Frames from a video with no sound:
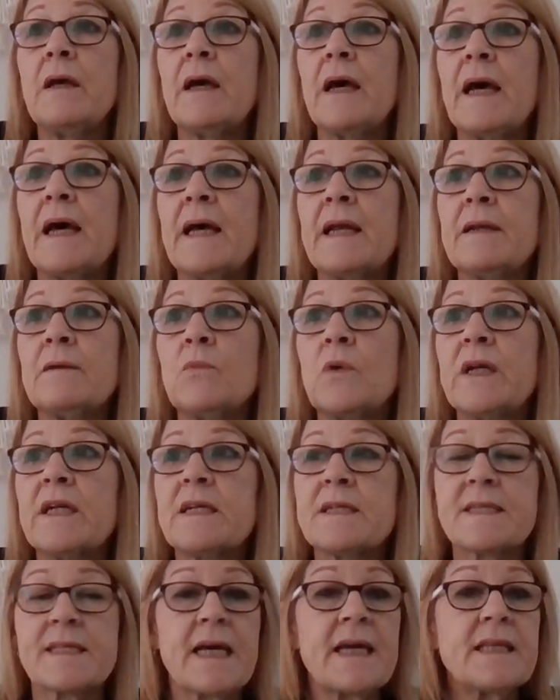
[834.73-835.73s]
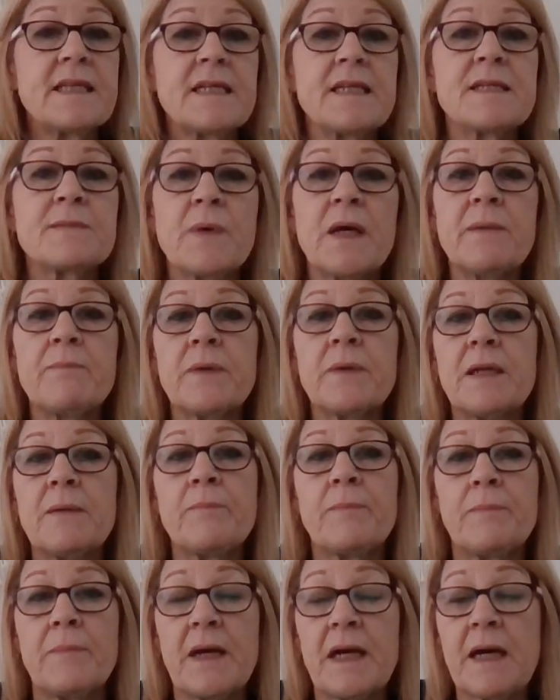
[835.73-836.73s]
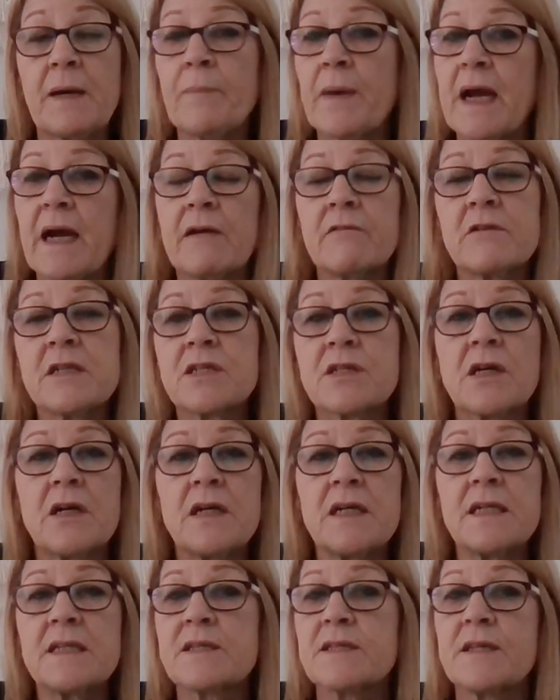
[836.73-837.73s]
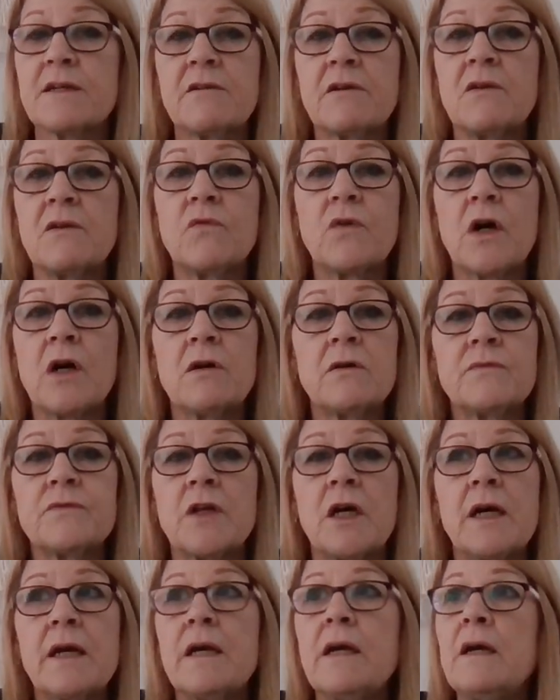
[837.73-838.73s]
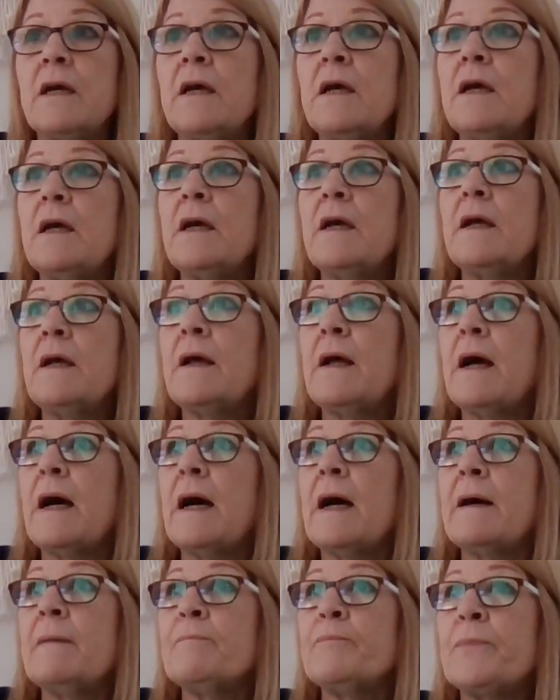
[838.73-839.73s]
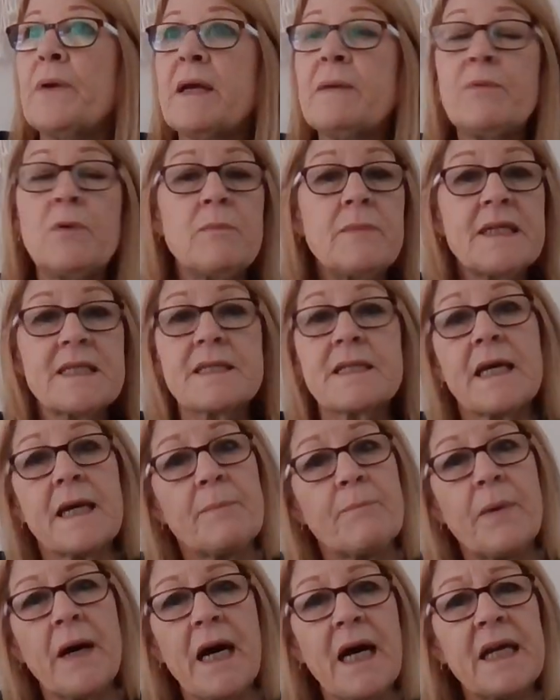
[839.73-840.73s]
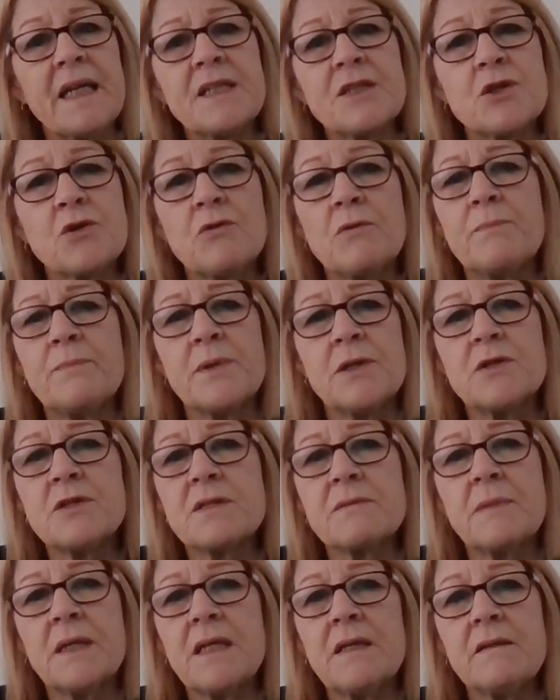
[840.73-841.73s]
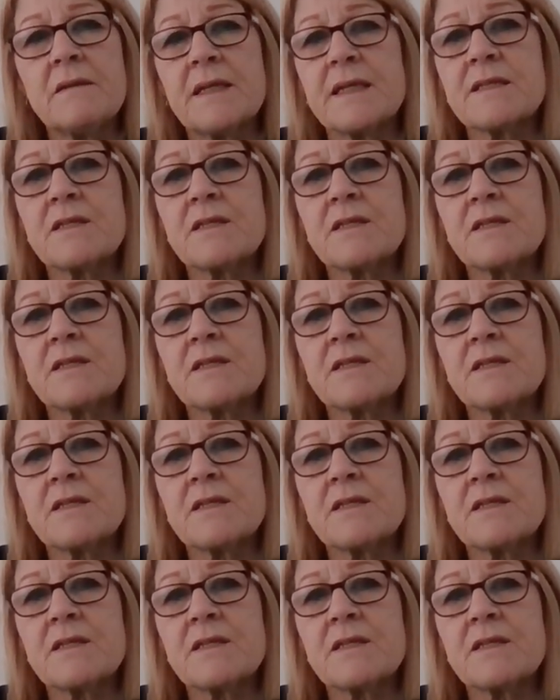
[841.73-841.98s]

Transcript: And when I say these people are parasites that are involved, like people must get paid to abuse me. That's